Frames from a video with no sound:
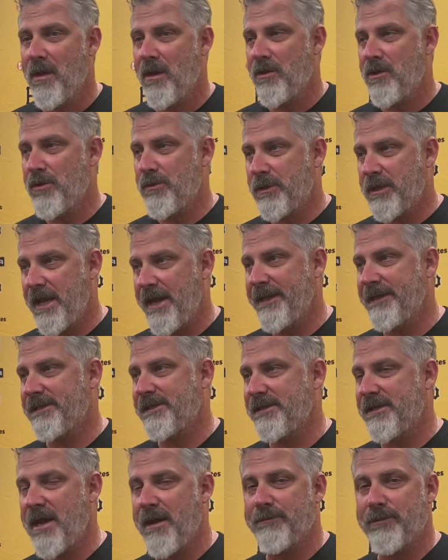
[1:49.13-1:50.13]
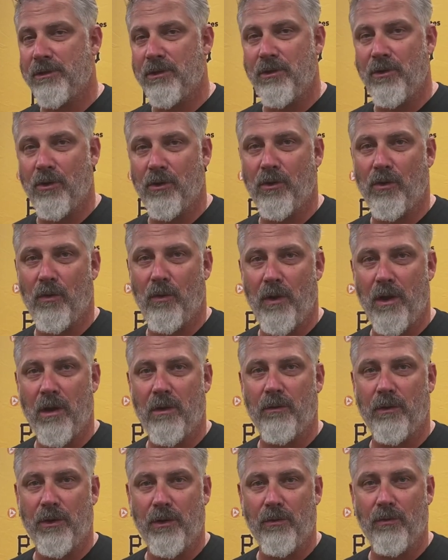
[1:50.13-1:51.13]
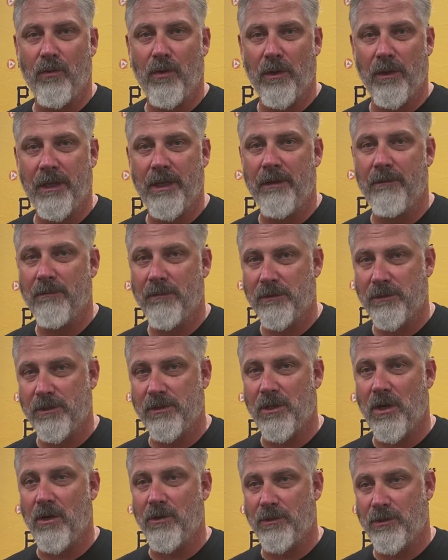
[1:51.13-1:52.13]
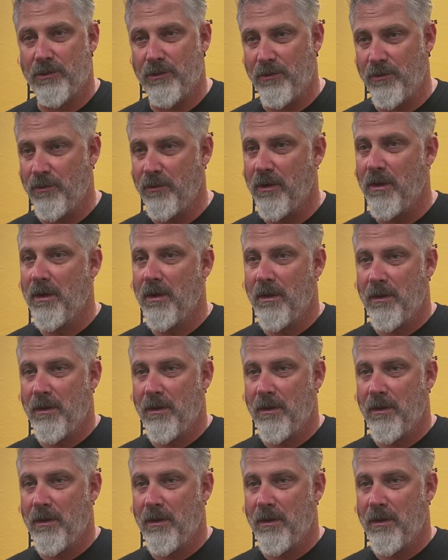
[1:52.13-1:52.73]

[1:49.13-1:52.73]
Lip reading: you take steps in your career where you really start to,